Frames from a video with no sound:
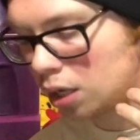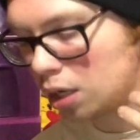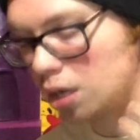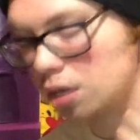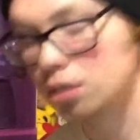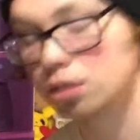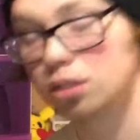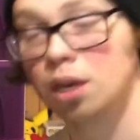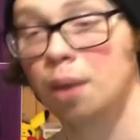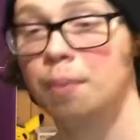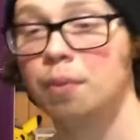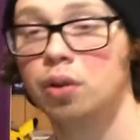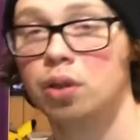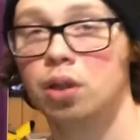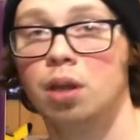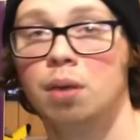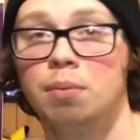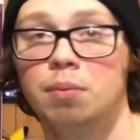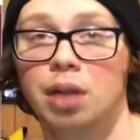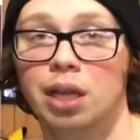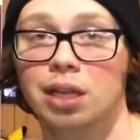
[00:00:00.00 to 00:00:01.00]
because some of
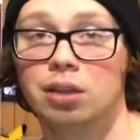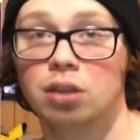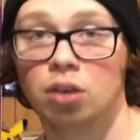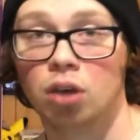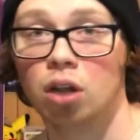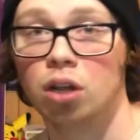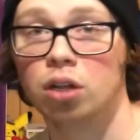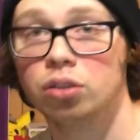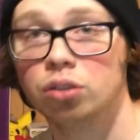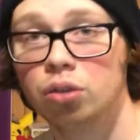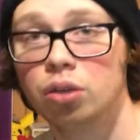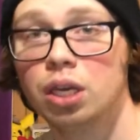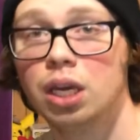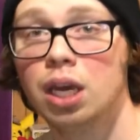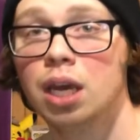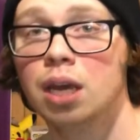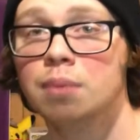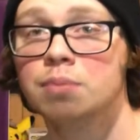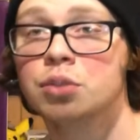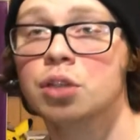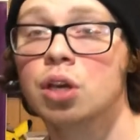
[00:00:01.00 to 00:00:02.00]
them, like the Call of Duty
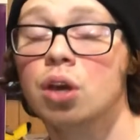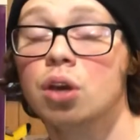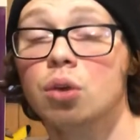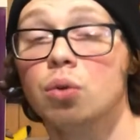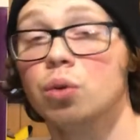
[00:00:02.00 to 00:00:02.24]
games,